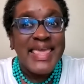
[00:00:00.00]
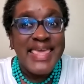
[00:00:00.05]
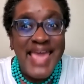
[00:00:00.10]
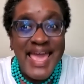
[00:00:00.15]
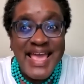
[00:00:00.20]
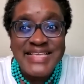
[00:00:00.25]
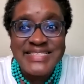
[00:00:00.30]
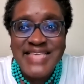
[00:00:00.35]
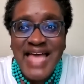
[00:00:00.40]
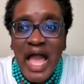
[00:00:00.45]

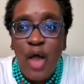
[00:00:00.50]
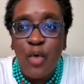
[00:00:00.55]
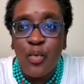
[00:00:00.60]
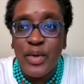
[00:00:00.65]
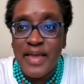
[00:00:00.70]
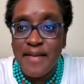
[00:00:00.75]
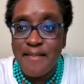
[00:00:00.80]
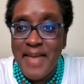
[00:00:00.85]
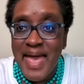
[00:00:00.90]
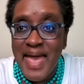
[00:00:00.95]
Guess how
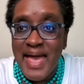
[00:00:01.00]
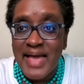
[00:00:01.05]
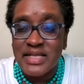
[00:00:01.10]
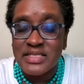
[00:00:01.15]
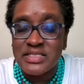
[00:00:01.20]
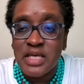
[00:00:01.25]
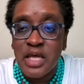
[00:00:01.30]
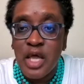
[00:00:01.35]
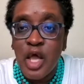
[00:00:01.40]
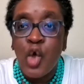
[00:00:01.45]
we met?
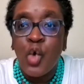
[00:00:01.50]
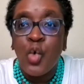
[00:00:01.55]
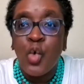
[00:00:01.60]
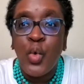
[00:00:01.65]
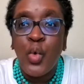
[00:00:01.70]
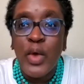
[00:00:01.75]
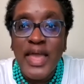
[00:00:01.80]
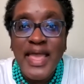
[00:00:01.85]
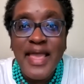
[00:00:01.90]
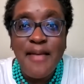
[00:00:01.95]

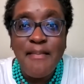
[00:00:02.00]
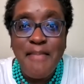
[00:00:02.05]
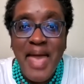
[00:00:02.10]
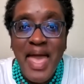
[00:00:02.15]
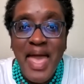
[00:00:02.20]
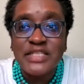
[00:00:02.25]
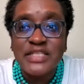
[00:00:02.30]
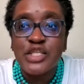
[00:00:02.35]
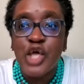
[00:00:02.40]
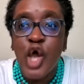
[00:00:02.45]
we
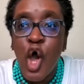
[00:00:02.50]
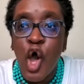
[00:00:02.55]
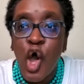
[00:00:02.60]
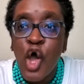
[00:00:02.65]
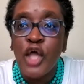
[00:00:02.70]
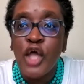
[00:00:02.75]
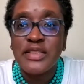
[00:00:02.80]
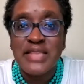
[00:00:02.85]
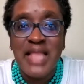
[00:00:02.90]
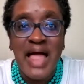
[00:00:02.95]
met
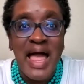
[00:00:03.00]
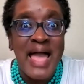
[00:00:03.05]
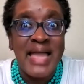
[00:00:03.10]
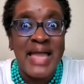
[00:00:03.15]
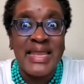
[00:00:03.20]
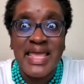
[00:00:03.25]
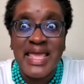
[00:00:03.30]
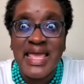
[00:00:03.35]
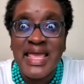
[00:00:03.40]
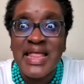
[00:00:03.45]

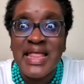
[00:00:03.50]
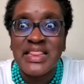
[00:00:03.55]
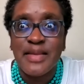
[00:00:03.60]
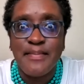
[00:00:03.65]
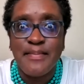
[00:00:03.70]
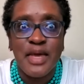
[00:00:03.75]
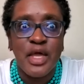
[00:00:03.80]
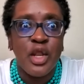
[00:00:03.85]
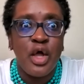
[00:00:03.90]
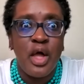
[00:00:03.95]
online in
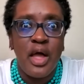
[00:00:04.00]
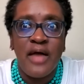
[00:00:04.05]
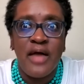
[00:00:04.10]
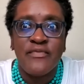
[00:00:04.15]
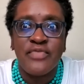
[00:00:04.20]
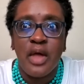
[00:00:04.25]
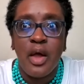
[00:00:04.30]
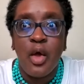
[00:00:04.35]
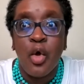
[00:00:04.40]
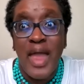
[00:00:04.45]
the middle
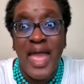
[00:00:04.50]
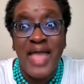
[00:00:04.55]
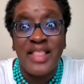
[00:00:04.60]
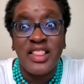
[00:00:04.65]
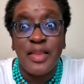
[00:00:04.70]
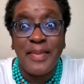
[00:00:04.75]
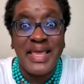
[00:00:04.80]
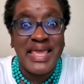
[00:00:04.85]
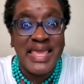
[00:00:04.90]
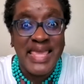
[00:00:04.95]
of or
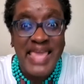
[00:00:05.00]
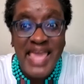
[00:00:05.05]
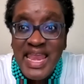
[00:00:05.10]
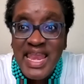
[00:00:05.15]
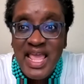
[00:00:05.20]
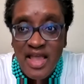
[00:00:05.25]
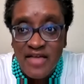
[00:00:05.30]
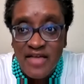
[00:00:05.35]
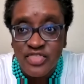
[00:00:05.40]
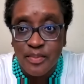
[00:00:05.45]
at the
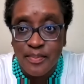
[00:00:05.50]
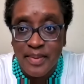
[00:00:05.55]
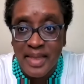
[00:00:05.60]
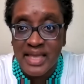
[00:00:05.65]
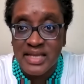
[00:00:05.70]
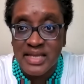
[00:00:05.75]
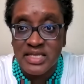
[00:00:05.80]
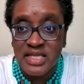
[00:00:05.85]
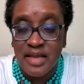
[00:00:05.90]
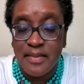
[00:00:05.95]
beginning of the
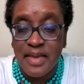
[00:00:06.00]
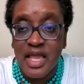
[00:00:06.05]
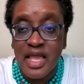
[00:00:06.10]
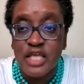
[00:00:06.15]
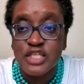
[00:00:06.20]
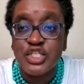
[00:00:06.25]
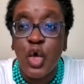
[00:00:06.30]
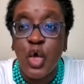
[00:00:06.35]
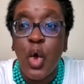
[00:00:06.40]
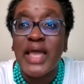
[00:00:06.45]
pandemic.
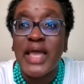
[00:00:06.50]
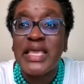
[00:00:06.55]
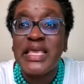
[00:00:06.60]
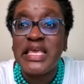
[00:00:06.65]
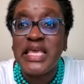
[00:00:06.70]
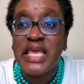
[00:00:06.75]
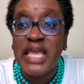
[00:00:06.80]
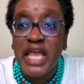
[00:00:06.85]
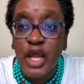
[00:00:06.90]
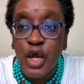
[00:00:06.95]
So a
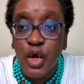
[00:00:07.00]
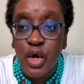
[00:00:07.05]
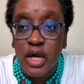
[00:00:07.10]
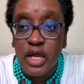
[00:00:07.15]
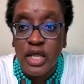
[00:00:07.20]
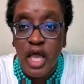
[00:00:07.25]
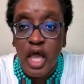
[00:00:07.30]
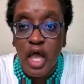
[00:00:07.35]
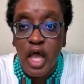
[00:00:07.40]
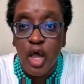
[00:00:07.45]
year
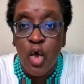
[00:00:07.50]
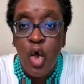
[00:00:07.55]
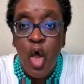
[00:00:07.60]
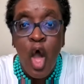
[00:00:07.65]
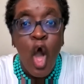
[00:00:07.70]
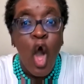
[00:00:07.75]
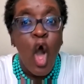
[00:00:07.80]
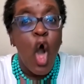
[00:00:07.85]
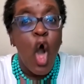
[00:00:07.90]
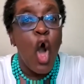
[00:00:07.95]
ago,
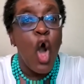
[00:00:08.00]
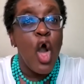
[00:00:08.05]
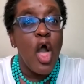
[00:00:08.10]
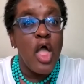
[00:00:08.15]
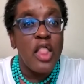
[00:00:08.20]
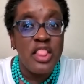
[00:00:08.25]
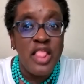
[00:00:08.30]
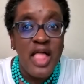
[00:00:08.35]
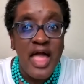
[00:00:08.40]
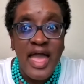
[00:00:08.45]

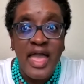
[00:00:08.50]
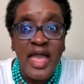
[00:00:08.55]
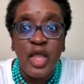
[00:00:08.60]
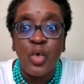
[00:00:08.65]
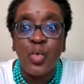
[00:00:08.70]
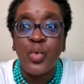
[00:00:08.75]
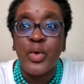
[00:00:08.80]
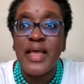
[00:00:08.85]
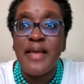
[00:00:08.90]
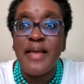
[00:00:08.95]

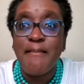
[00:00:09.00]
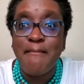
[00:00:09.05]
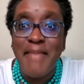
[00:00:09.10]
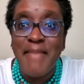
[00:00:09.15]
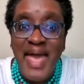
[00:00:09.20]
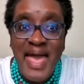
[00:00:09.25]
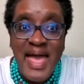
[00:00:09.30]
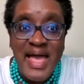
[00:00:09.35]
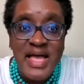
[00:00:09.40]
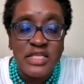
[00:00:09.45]
online, we
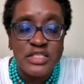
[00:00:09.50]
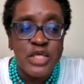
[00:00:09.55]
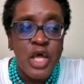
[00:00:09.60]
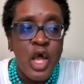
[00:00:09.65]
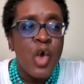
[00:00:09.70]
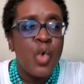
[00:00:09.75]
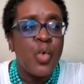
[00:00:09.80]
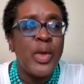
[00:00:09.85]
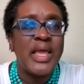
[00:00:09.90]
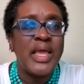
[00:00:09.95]
met,
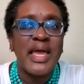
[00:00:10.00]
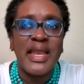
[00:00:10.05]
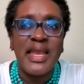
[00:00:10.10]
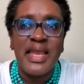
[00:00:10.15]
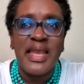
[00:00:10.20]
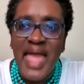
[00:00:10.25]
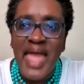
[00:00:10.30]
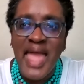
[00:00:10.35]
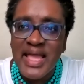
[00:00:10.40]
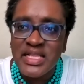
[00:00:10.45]
we
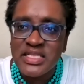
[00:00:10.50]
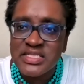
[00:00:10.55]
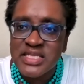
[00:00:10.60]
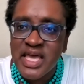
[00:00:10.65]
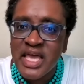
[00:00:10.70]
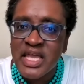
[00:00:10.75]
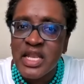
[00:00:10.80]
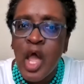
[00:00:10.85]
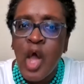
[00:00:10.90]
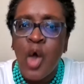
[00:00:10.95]

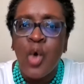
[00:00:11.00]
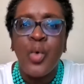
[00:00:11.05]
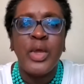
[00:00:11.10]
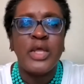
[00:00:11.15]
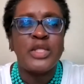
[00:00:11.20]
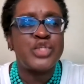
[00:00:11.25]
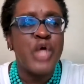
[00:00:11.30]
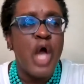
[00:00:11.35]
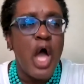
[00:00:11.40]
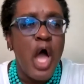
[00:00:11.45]
connected,
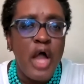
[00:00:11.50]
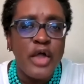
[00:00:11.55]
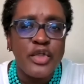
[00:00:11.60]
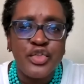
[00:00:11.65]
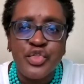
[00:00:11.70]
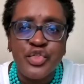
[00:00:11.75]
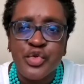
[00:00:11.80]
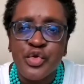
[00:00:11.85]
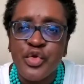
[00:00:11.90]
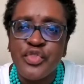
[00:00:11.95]
we
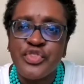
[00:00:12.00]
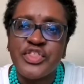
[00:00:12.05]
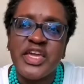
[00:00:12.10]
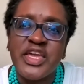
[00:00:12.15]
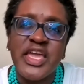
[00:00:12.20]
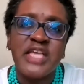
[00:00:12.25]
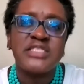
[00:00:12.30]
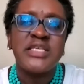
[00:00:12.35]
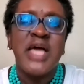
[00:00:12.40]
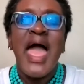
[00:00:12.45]
talked through
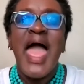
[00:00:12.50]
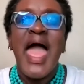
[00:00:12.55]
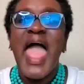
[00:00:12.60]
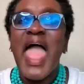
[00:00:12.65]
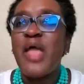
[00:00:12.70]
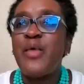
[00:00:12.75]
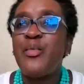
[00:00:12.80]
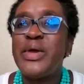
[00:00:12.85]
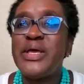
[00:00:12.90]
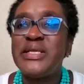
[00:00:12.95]
things,
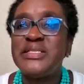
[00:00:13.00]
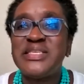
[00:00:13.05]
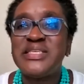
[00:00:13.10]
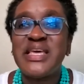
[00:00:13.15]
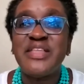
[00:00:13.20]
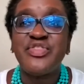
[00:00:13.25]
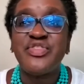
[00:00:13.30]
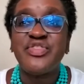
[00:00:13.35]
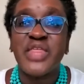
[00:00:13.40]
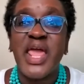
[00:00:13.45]
and we
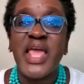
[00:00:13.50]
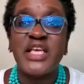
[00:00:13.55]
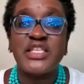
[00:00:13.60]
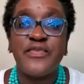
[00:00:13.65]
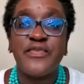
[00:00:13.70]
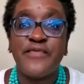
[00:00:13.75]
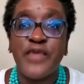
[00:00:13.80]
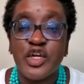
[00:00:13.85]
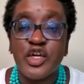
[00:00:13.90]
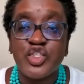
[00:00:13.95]
did
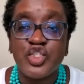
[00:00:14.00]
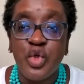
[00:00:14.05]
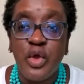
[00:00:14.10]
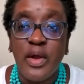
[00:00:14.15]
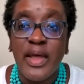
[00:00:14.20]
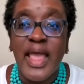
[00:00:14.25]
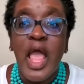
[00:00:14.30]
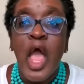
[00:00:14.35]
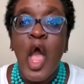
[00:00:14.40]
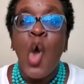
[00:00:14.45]
things
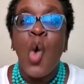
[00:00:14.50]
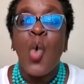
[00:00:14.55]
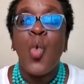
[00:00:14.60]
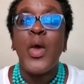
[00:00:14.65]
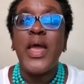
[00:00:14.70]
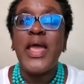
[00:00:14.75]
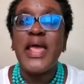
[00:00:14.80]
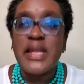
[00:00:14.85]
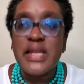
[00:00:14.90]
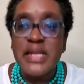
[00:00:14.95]
virtually.
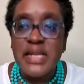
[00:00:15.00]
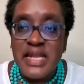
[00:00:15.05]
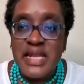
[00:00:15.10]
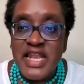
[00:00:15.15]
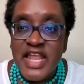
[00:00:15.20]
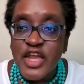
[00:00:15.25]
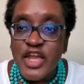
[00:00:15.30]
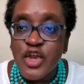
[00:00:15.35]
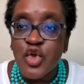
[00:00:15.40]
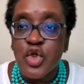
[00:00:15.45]
We
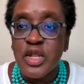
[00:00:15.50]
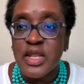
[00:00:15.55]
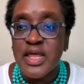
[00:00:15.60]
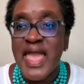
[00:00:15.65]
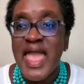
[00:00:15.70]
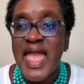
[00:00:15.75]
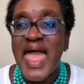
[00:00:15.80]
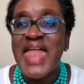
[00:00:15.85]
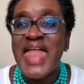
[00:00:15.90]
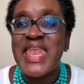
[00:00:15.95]

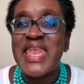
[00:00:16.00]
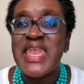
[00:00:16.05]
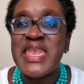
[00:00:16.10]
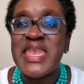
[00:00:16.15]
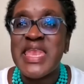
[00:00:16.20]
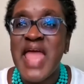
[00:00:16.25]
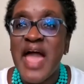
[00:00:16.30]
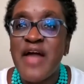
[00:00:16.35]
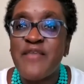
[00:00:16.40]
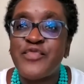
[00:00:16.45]
literally had
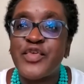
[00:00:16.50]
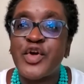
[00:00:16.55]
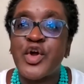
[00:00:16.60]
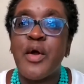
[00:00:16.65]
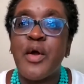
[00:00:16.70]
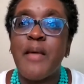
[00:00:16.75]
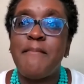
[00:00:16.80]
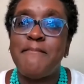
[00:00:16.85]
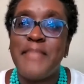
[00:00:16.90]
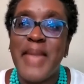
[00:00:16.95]

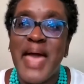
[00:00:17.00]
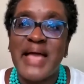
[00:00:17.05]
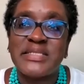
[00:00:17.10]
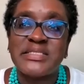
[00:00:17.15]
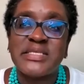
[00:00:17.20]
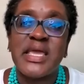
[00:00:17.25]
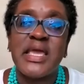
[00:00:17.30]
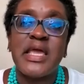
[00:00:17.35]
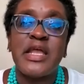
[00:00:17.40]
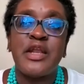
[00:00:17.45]
never
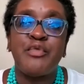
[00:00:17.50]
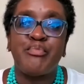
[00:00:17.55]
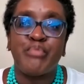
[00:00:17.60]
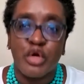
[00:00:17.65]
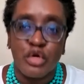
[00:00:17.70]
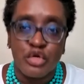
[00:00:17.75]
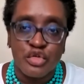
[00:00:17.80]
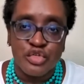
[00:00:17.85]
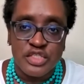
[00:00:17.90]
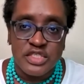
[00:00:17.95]
met in
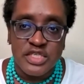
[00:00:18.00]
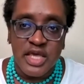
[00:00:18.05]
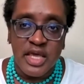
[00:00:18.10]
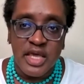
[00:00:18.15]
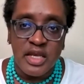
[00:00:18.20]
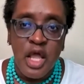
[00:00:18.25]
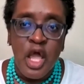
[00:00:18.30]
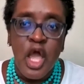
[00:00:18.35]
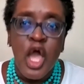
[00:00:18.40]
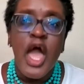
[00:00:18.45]

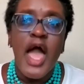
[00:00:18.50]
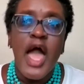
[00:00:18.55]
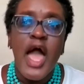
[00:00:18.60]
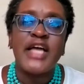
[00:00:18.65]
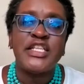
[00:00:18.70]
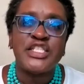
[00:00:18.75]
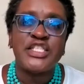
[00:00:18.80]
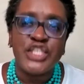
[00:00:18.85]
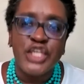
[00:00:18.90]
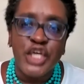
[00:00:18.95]
person
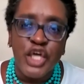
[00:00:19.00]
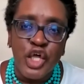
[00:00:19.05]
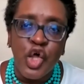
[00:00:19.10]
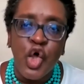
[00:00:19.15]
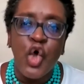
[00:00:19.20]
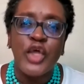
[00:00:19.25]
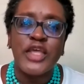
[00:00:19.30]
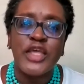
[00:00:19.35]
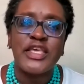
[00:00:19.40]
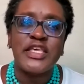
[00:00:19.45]

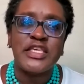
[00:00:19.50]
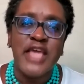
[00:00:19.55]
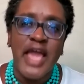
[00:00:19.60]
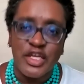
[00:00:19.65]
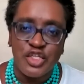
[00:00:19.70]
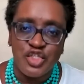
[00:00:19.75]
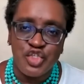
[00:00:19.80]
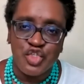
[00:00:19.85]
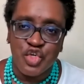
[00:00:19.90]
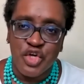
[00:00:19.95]
until
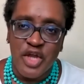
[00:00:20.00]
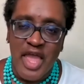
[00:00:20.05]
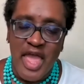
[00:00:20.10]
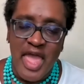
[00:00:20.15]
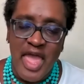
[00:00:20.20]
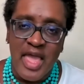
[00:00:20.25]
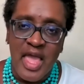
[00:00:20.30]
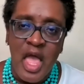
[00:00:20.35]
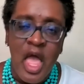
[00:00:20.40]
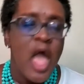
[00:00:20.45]

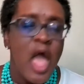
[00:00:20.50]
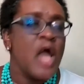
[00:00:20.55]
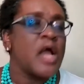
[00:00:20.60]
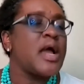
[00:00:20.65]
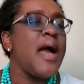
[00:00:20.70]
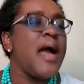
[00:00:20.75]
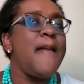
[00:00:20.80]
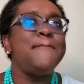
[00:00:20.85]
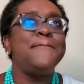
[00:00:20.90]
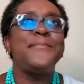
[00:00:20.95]
yesterday.
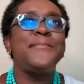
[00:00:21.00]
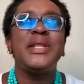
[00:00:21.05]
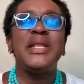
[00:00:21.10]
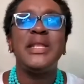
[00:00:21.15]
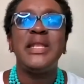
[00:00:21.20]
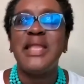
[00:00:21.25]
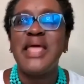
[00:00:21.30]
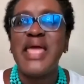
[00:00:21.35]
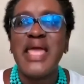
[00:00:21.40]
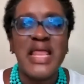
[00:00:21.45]

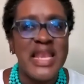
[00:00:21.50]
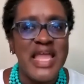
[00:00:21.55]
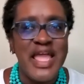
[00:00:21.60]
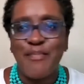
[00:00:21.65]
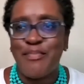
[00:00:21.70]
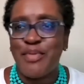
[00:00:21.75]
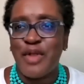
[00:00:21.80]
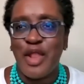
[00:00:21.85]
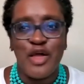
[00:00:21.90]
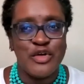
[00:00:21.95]

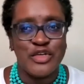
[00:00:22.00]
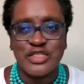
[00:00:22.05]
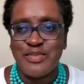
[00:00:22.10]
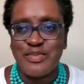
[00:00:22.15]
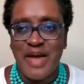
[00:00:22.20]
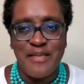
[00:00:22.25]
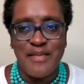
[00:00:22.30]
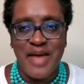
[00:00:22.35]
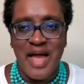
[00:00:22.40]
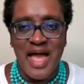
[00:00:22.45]
Completely blows
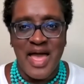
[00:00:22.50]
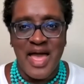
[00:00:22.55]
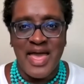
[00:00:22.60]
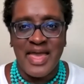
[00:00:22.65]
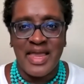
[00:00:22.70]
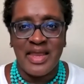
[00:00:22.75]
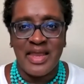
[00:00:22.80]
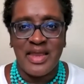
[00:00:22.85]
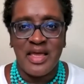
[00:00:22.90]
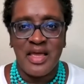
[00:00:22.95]
my
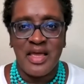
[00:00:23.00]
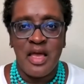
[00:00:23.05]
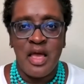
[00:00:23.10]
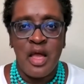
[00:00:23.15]
mind.